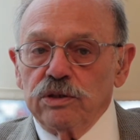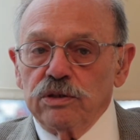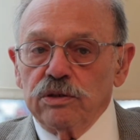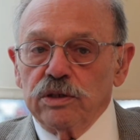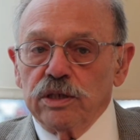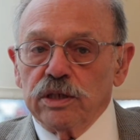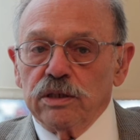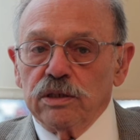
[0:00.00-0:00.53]

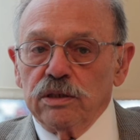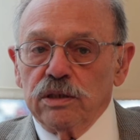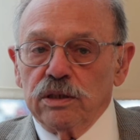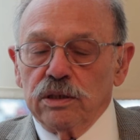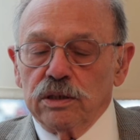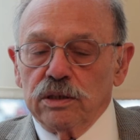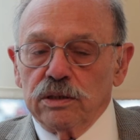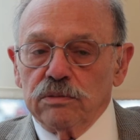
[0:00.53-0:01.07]
Then
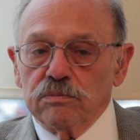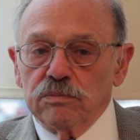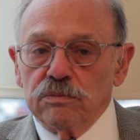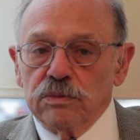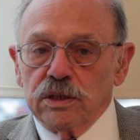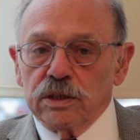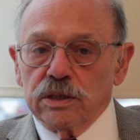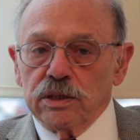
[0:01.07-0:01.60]

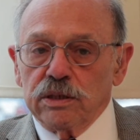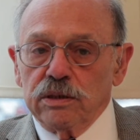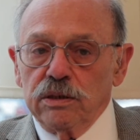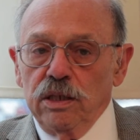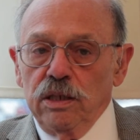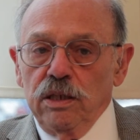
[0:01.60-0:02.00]
I